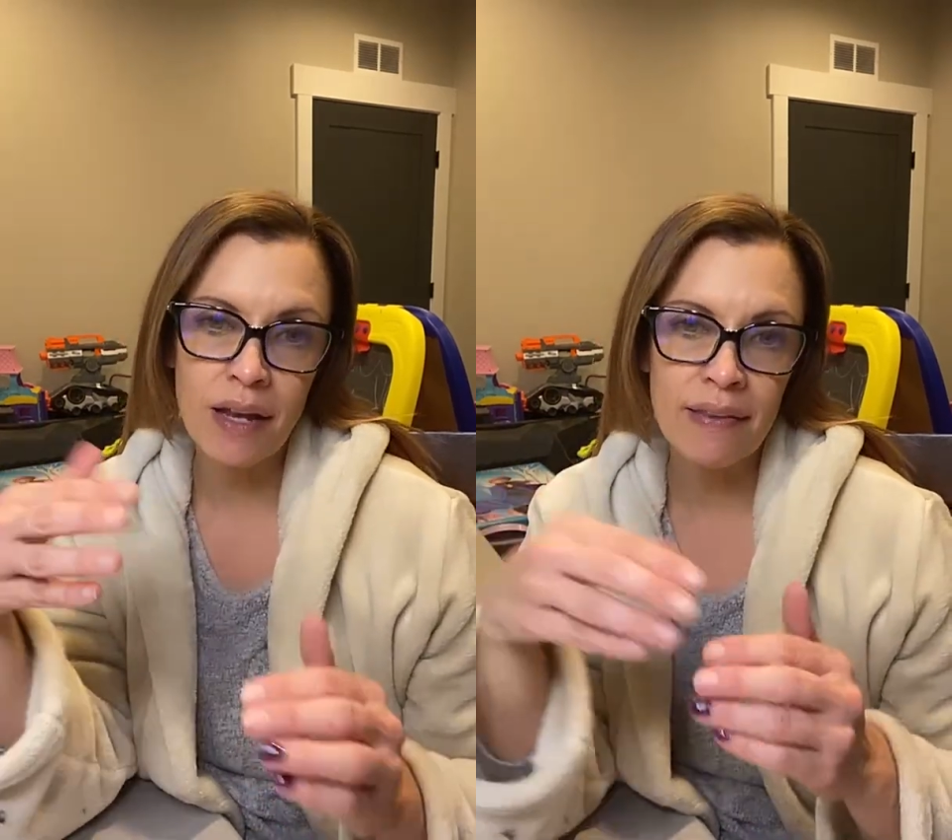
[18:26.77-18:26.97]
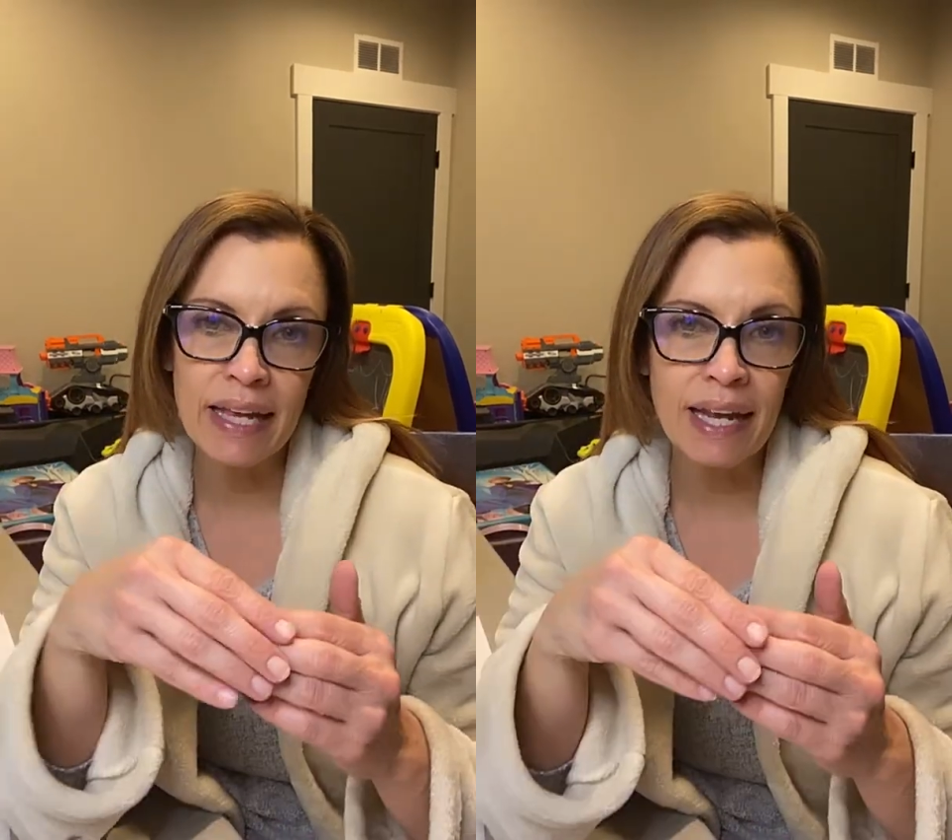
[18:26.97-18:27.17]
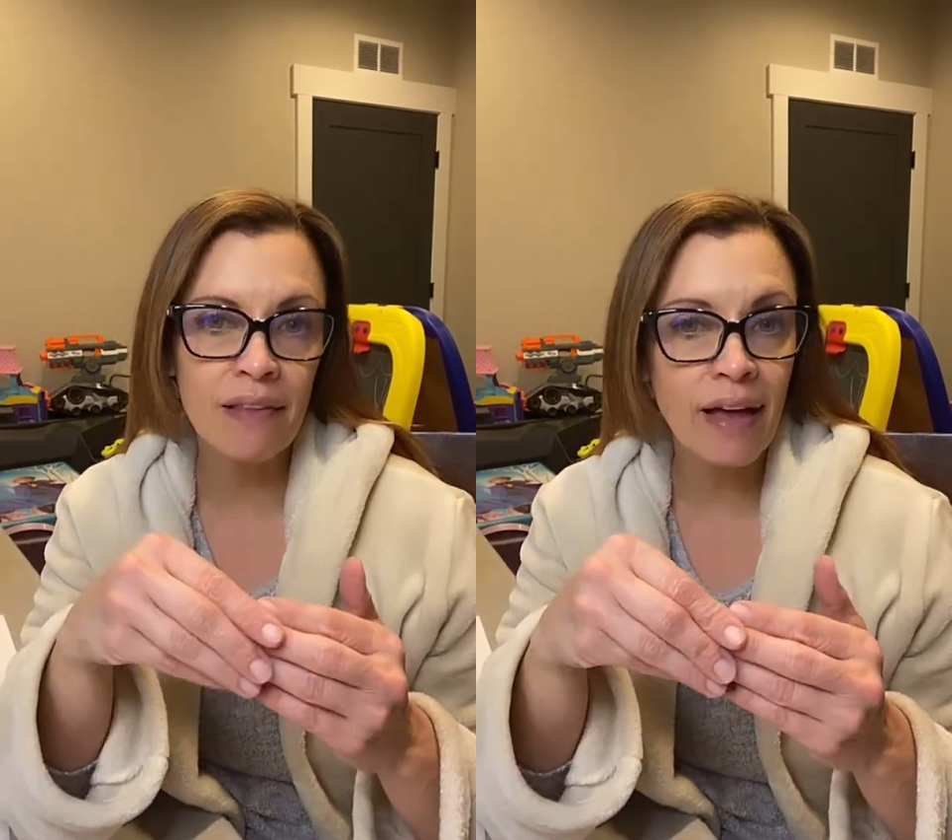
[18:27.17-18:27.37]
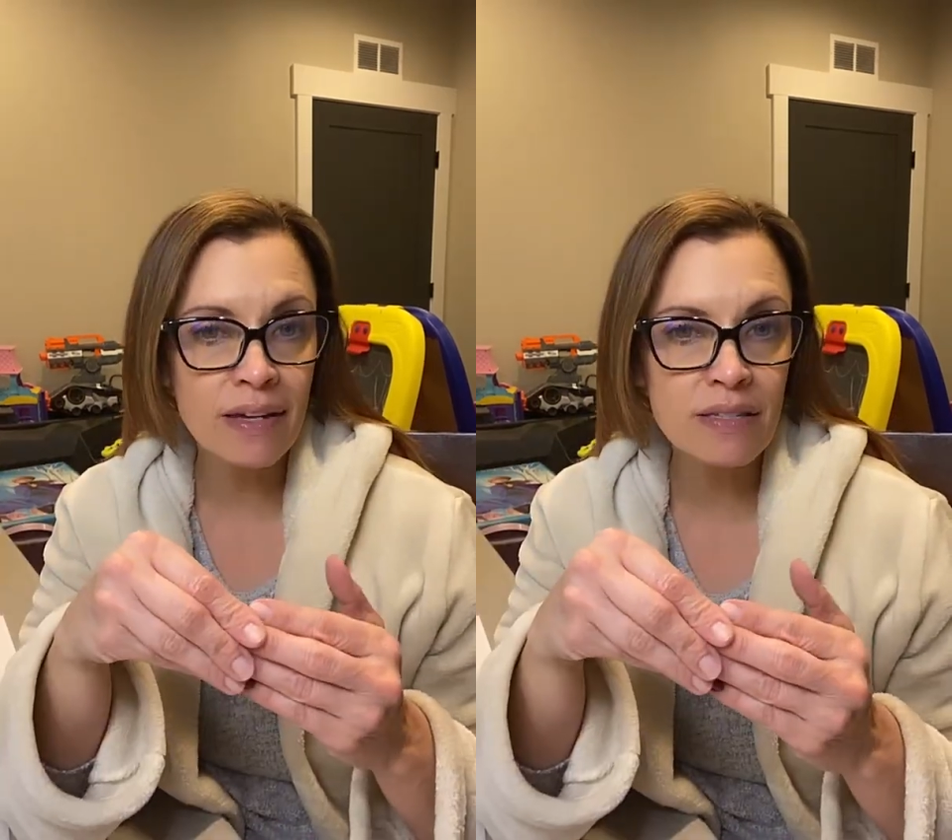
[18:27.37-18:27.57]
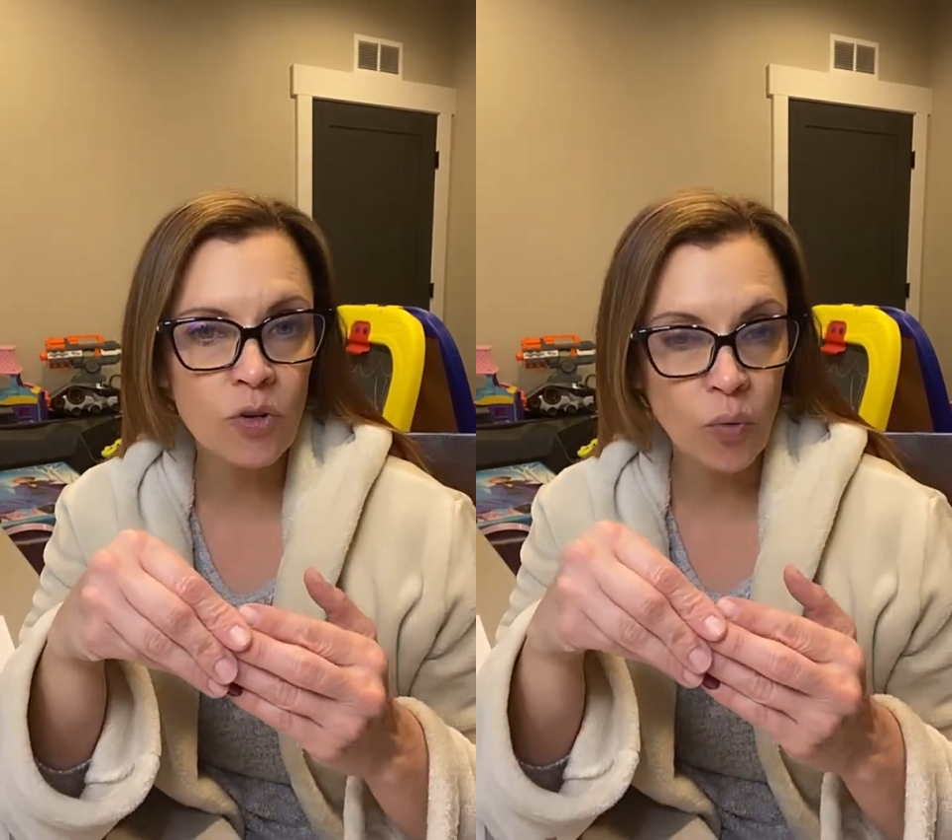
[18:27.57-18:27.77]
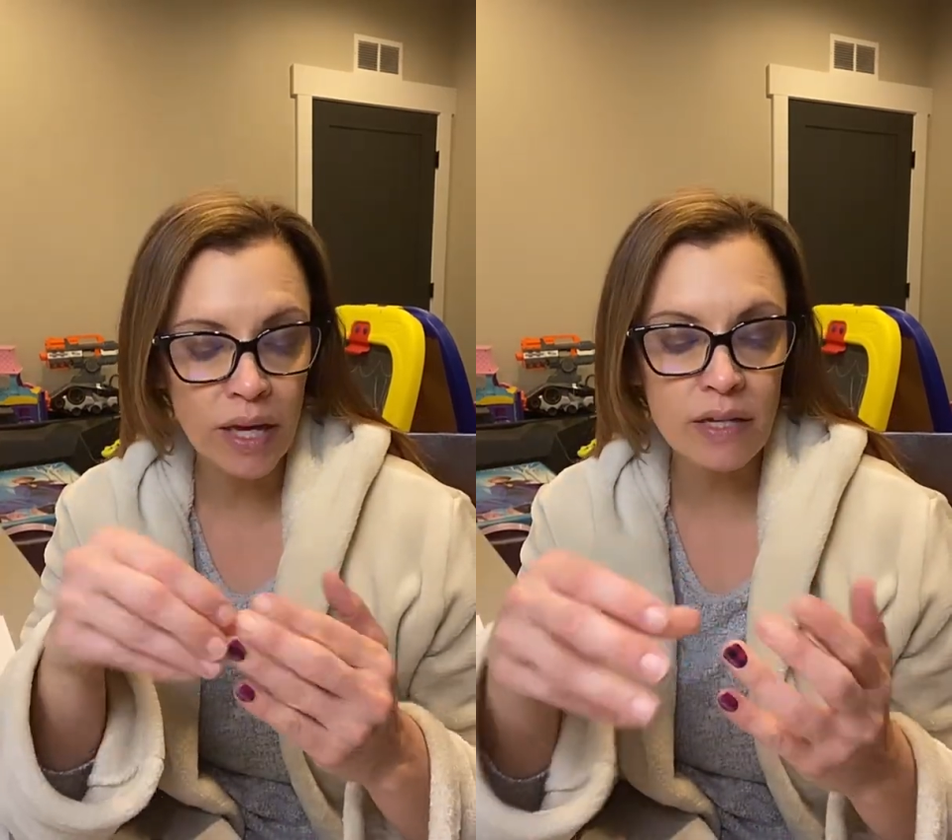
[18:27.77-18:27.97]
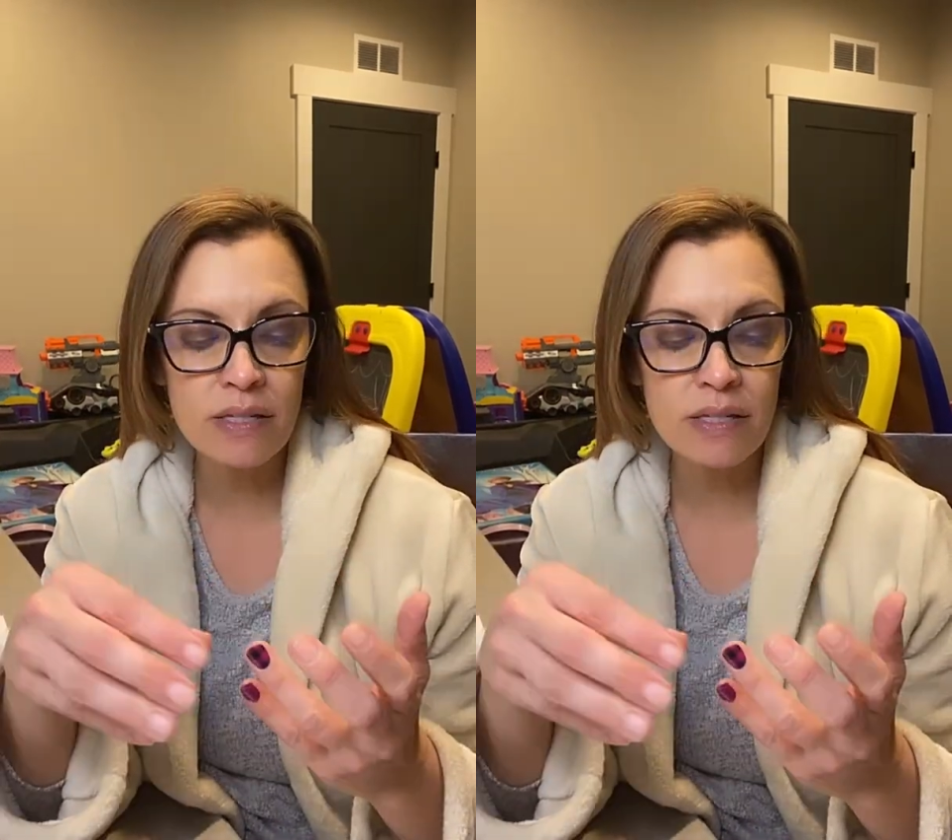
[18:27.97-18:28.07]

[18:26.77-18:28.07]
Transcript: and they didn't last a week.